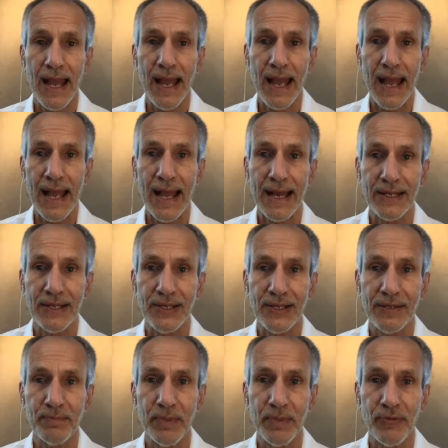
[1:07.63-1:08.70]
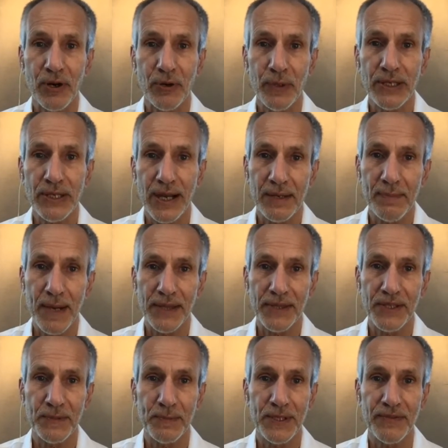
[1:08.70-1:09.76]
And before we talk about the
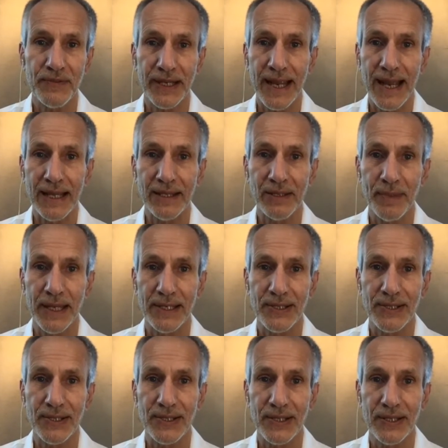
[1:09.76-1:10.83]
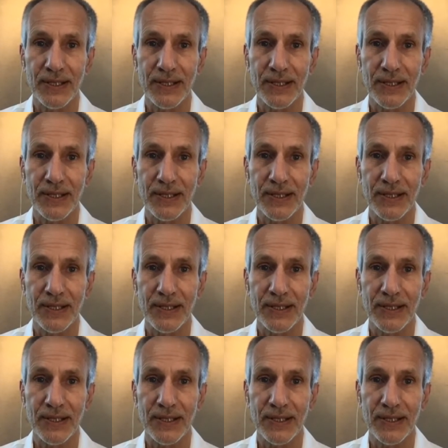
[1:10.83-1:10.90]
specific elements,